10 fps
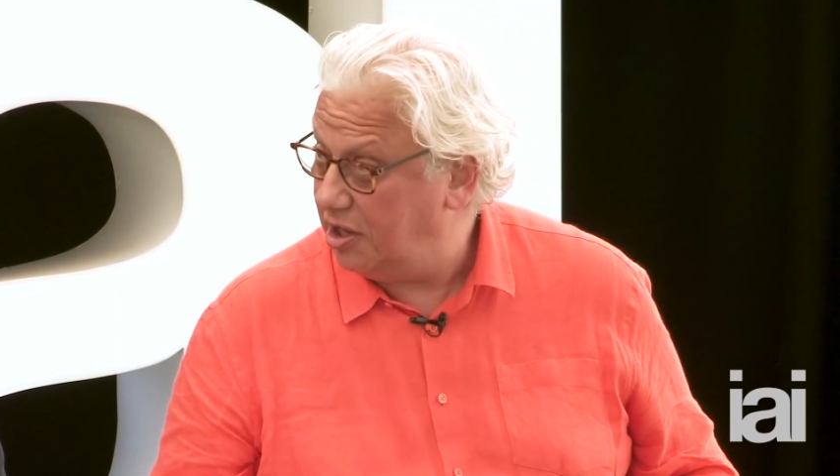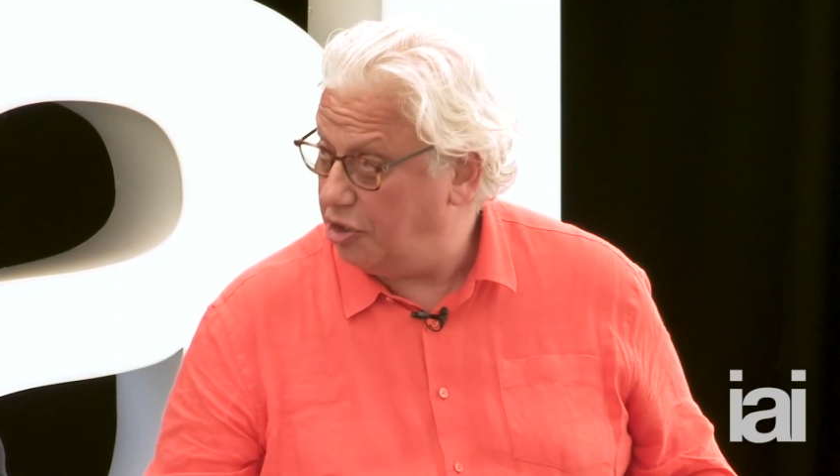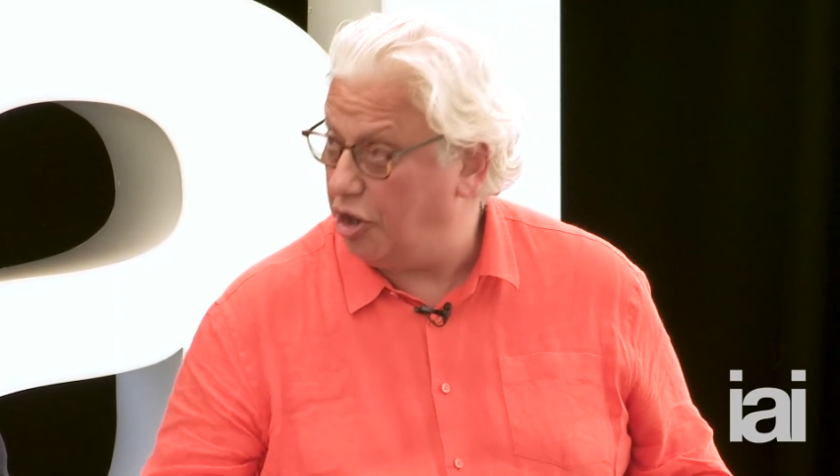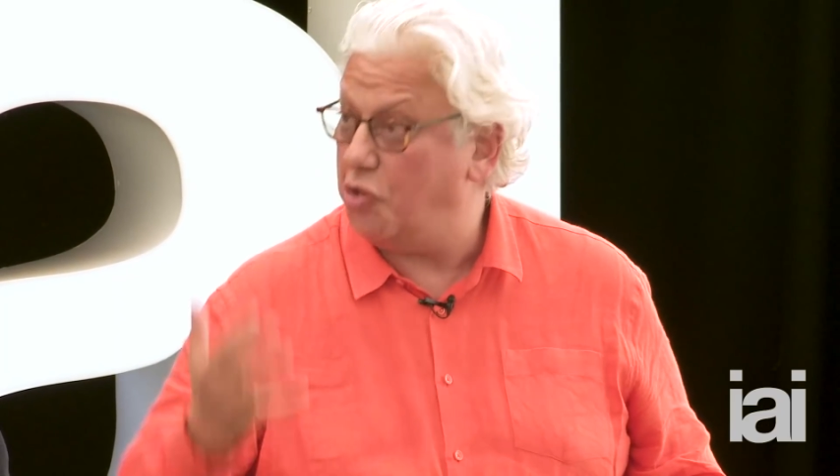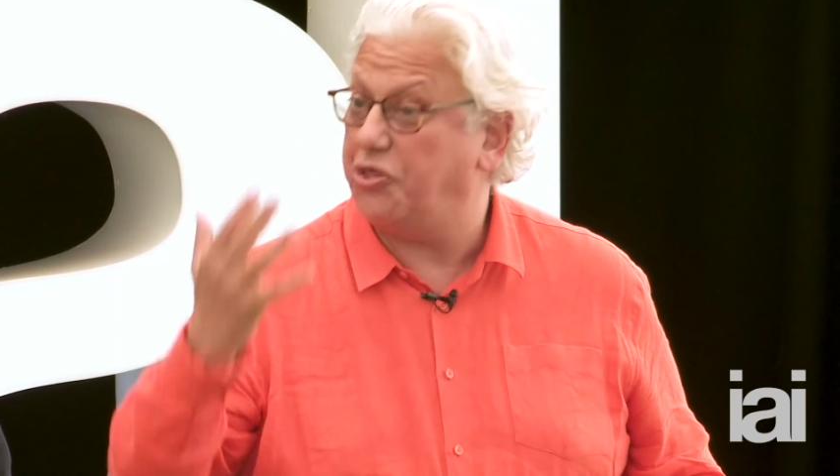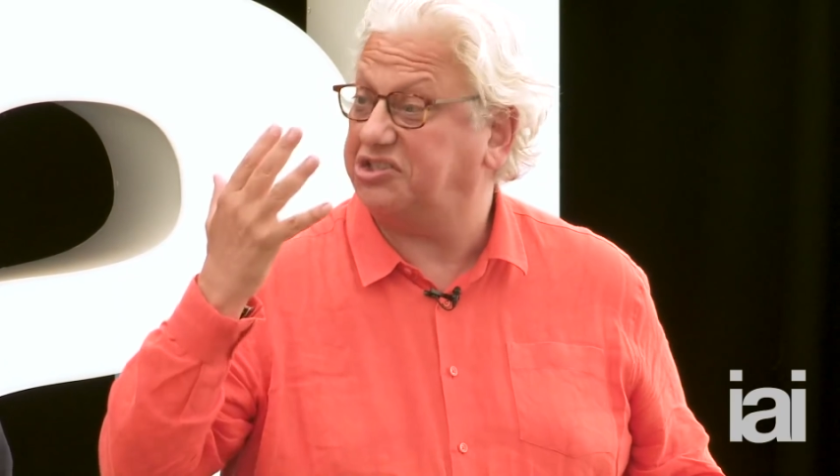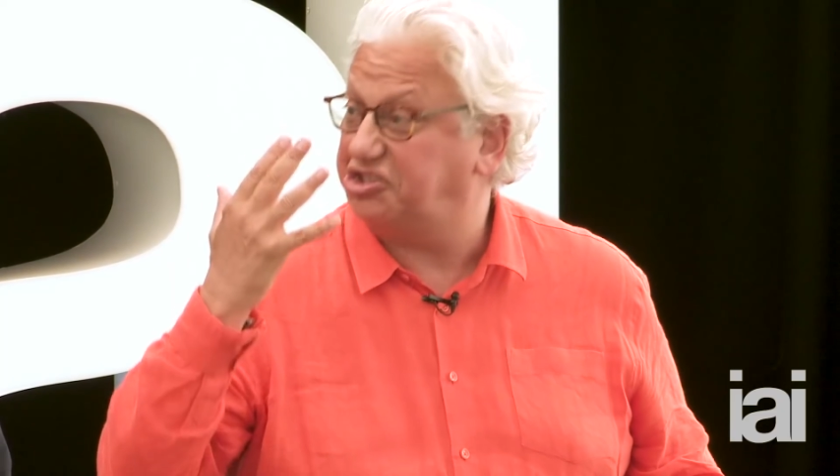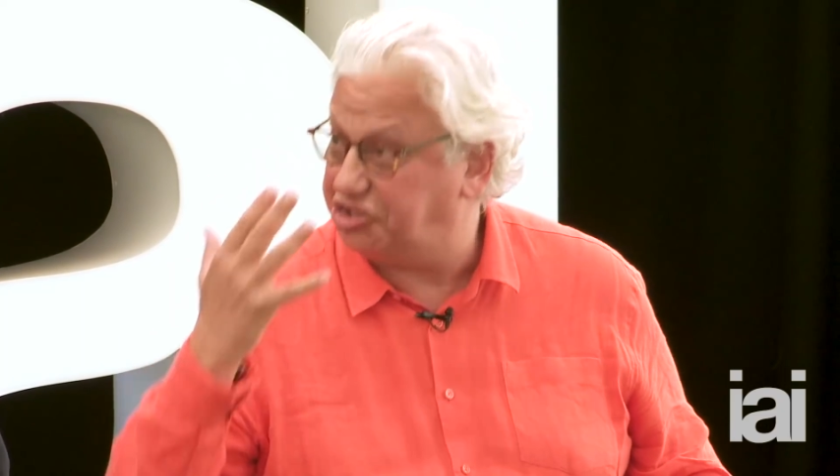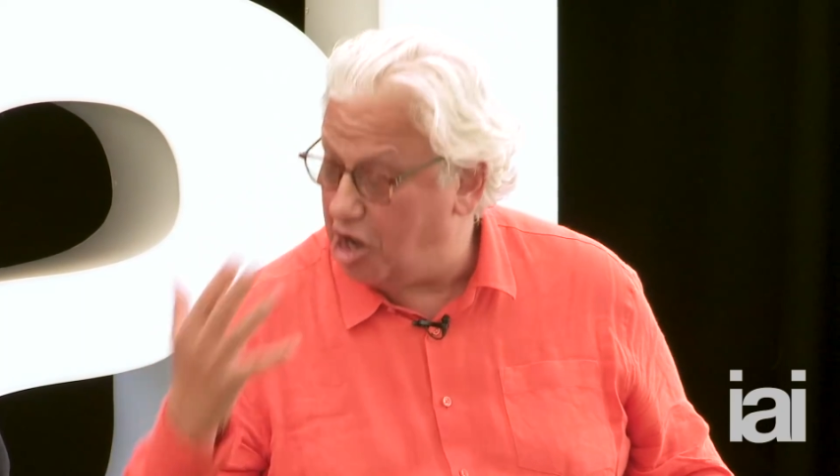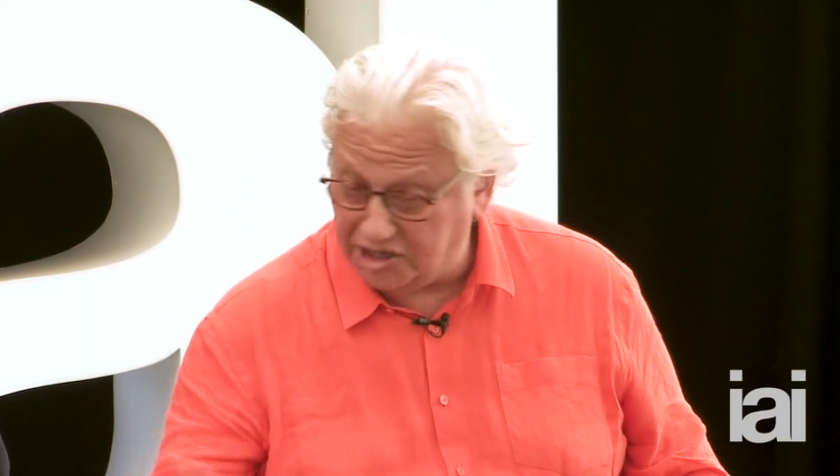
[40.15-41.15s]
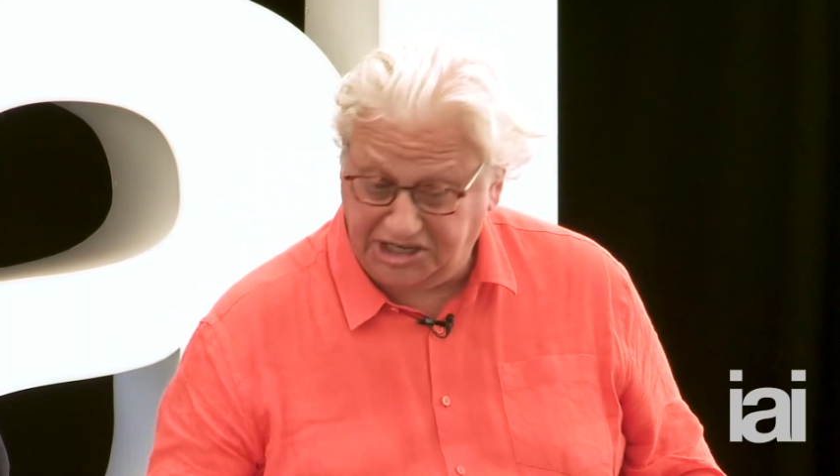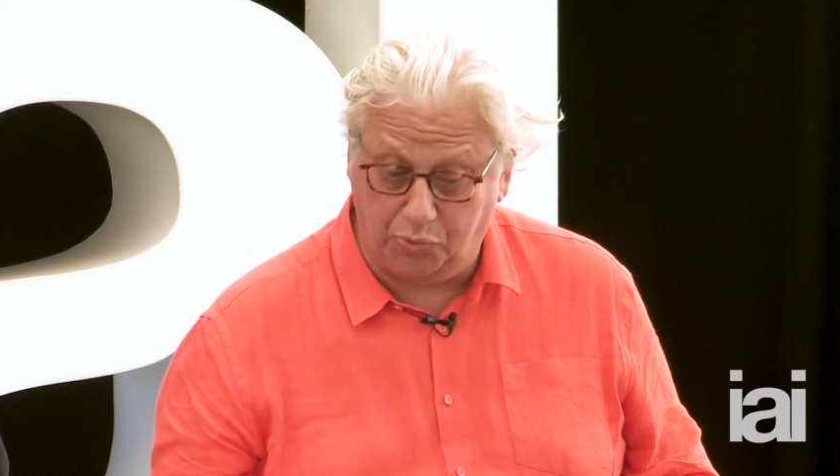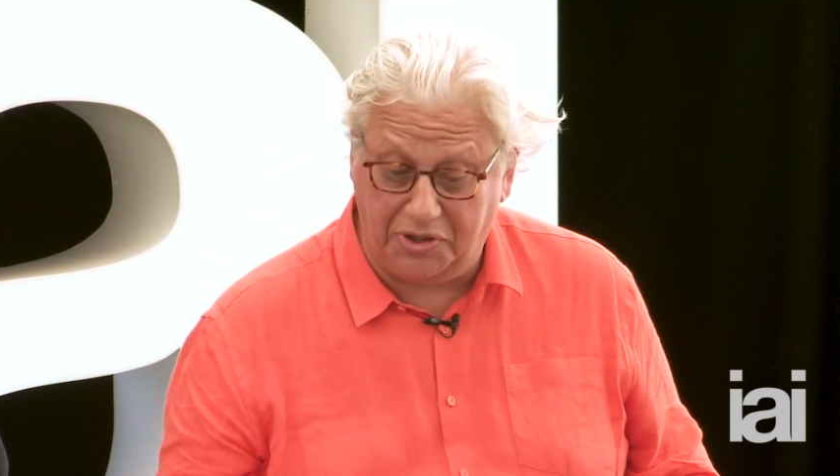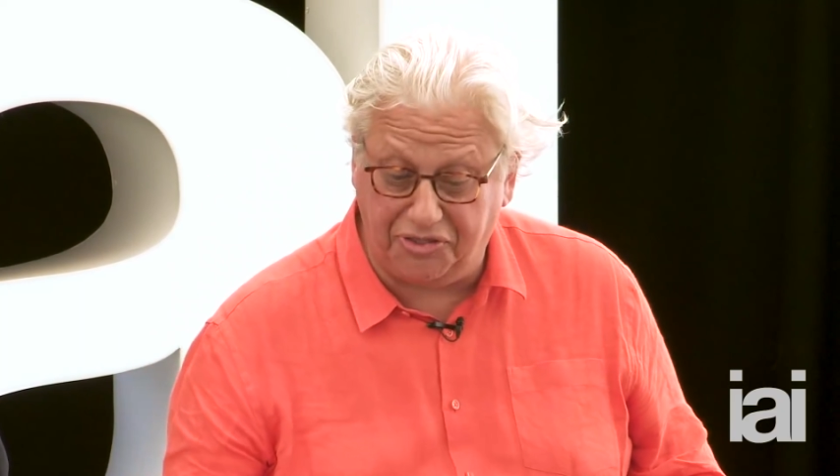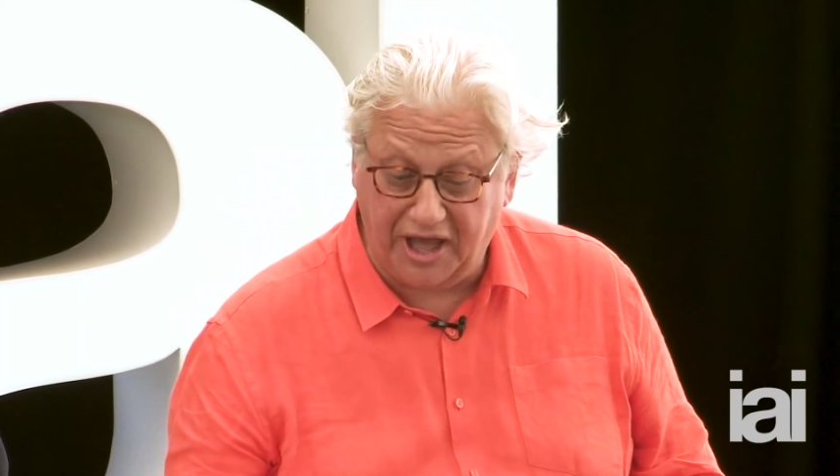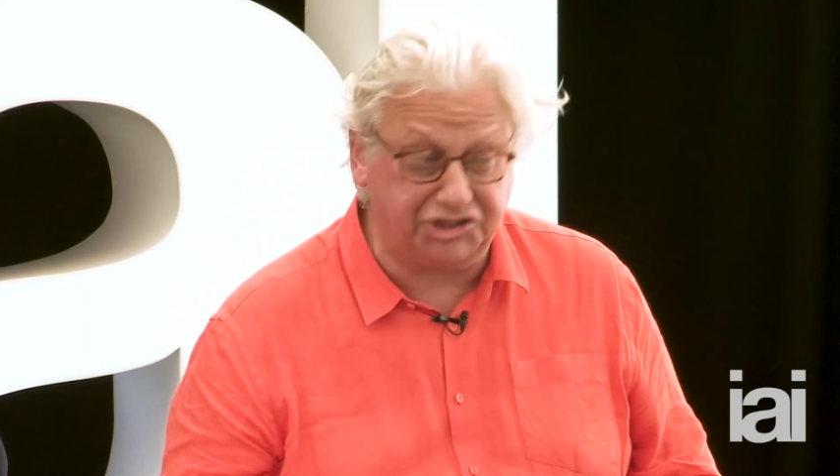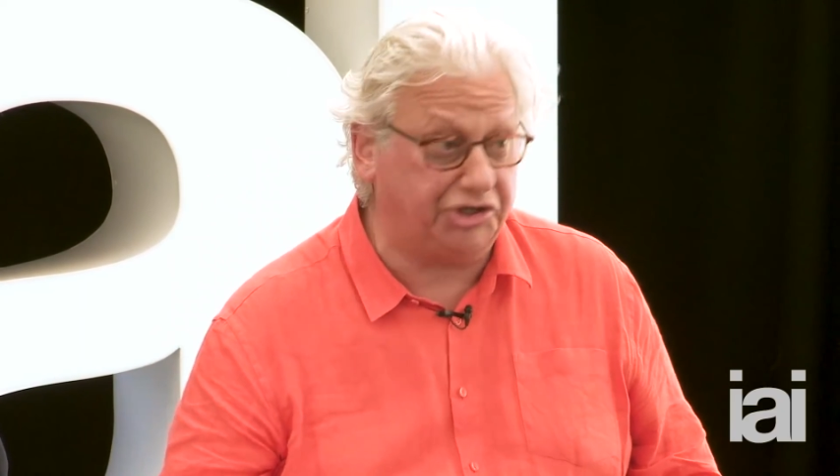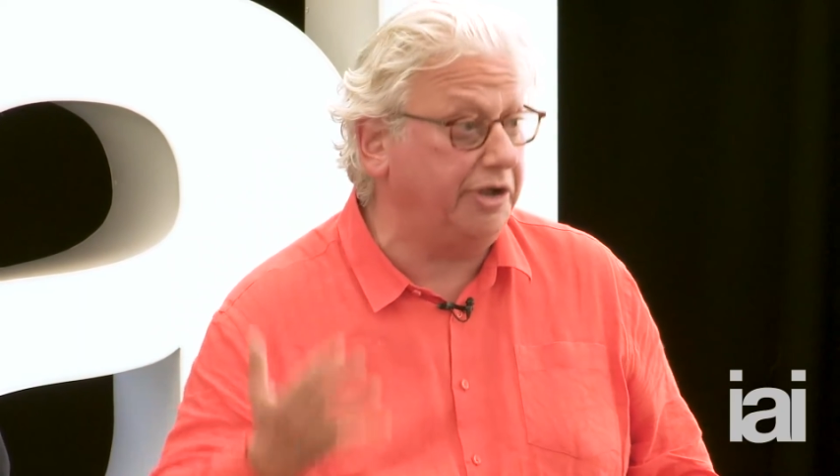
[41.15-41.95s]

You know, that started with Thatcher.